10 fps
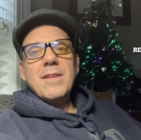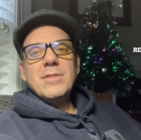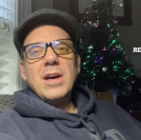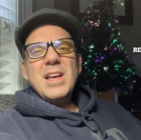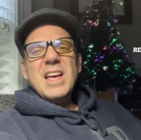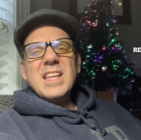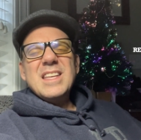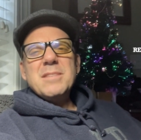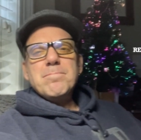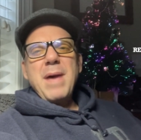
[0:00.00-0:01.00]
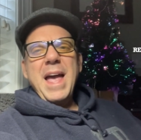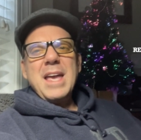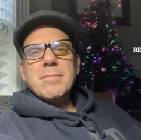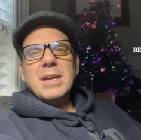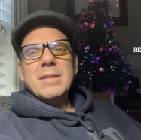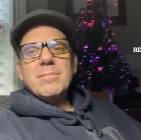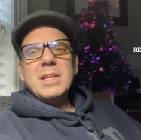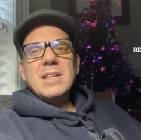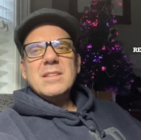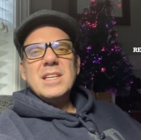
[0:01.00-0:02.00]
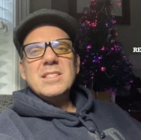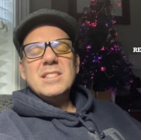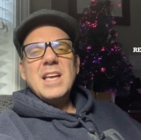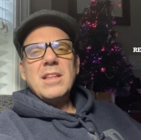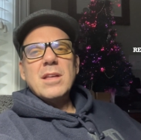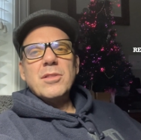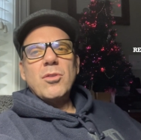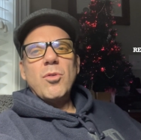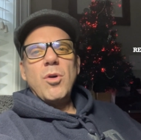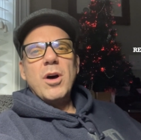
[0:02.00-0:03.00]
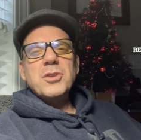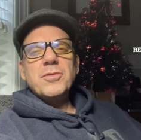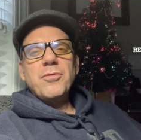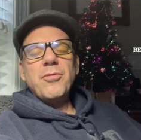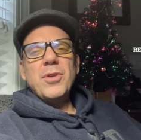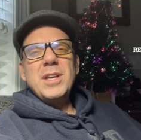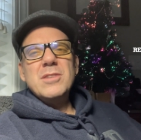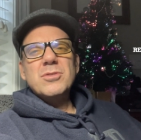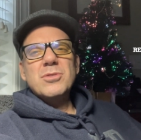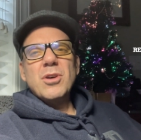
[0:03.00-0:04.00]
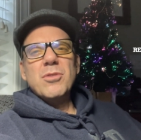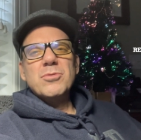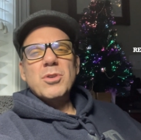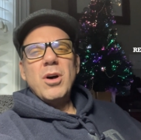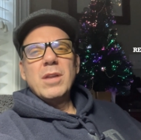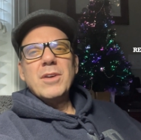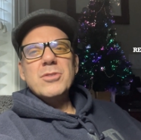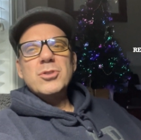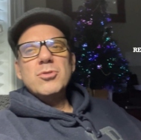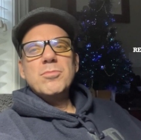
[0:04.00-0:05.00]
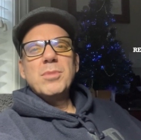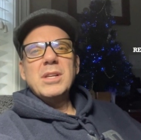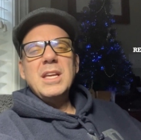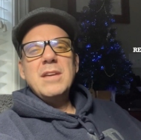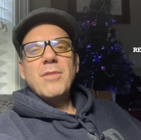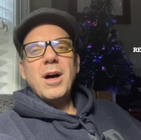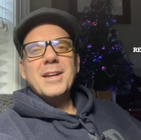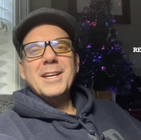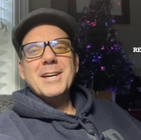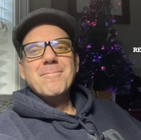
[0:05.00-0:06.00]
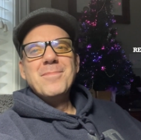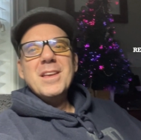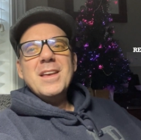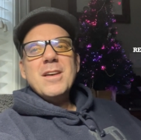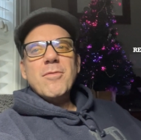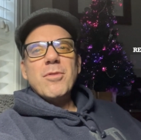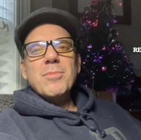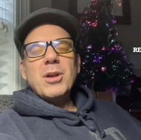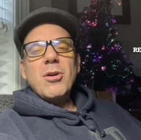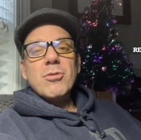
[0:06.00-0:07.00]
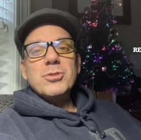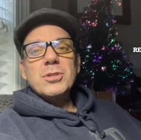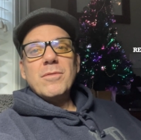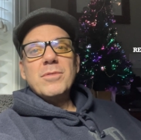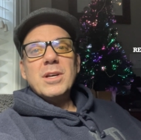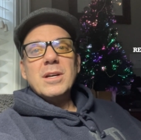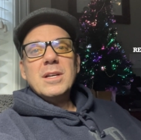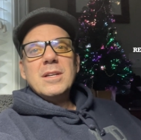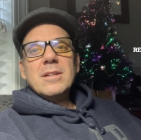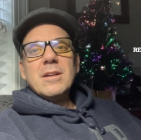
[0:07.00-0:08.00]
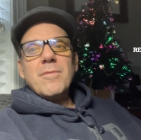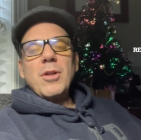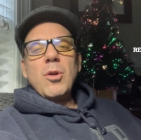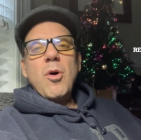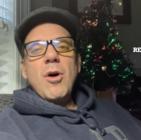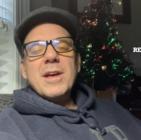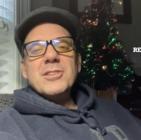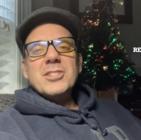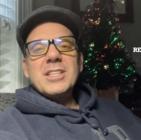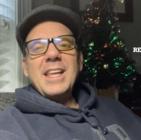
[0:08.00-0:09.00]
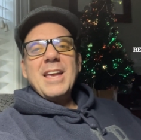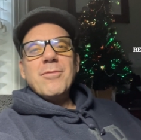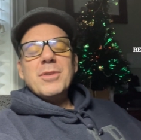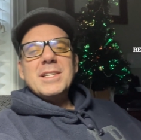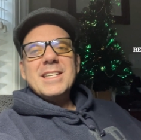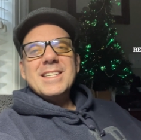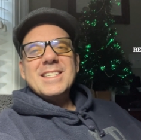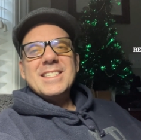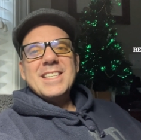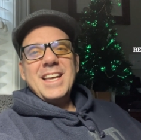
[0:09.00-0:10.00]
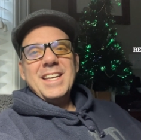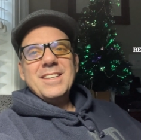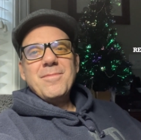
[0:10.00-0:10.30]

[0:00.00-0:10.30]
Now, this payment, his death on the cross, frees those, all of us who believe on him, from the curse of the, of the law and slavery to sin.